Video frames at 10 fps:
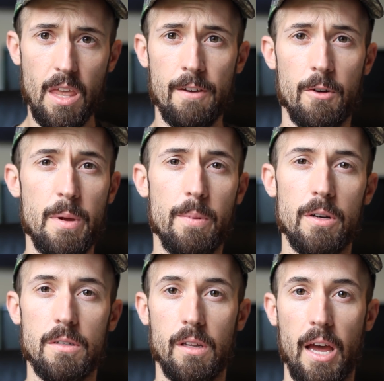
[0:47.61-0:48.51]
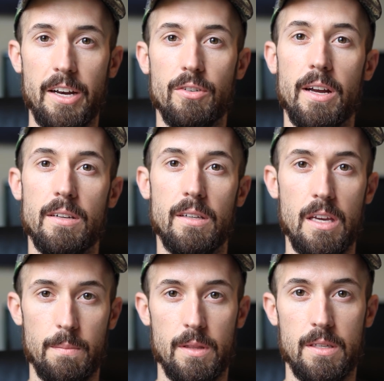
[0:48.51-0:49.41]
for me personally, I tried to
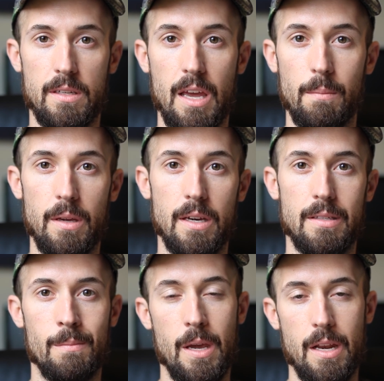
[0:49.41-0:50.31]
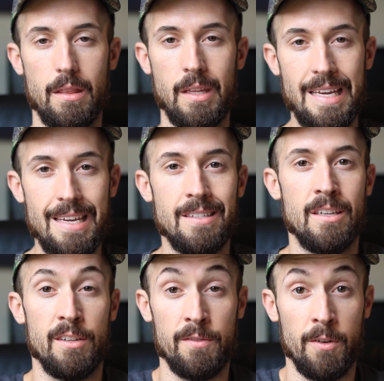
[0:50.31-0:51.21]
keep it the same because it made it the
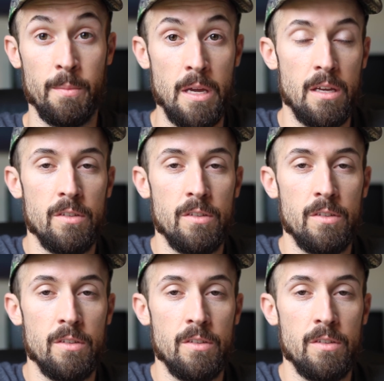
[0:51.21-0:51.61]
easiest for me.